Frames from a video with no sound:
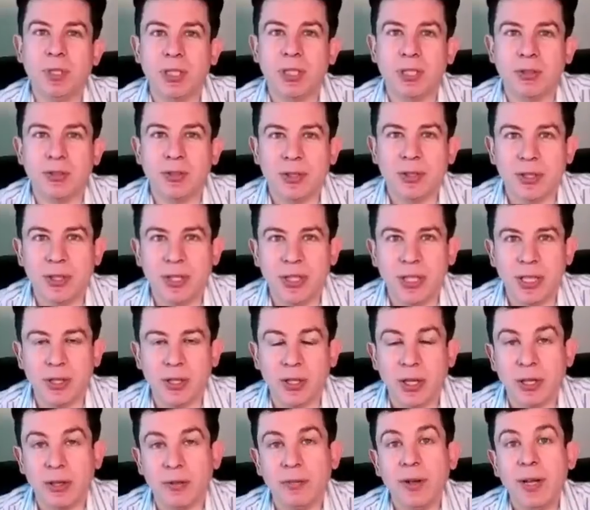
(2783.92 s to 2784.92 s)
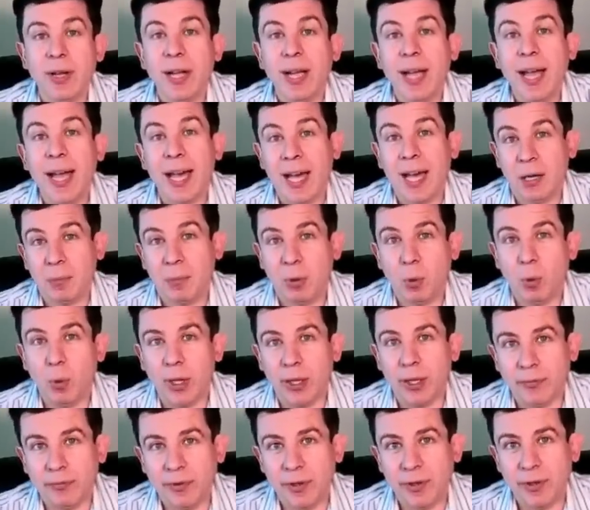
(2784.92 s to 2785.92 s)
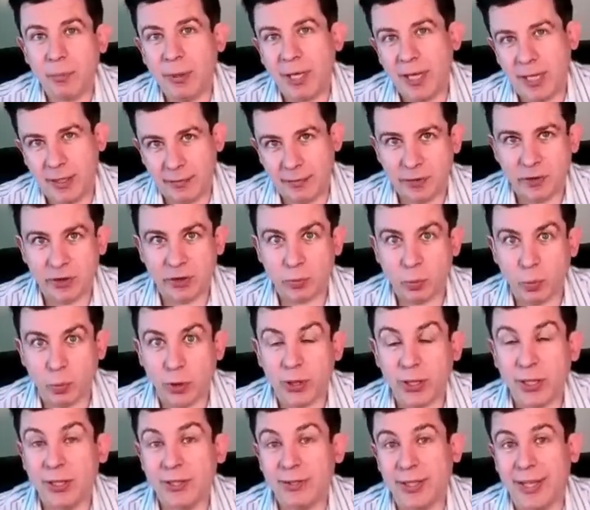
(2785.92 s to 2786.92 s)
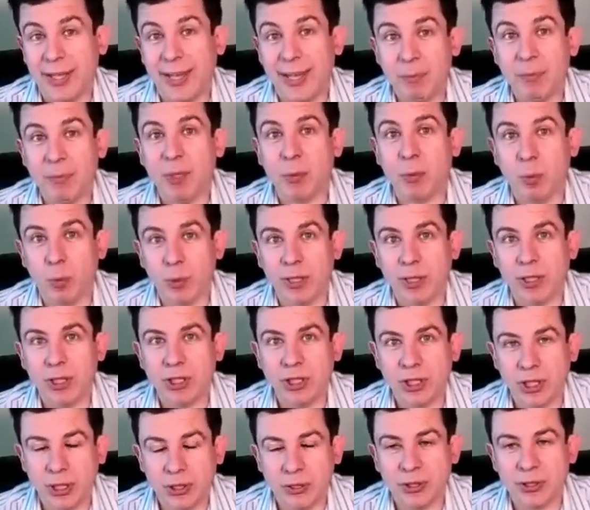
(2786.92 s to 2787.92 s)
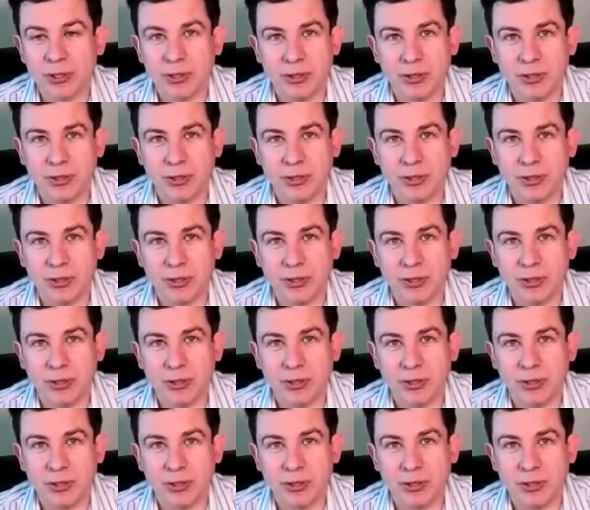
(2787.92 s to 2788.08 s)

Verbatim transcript: Certainly, a lot of animal welfare and behaviorist work is aimed at work in shelters.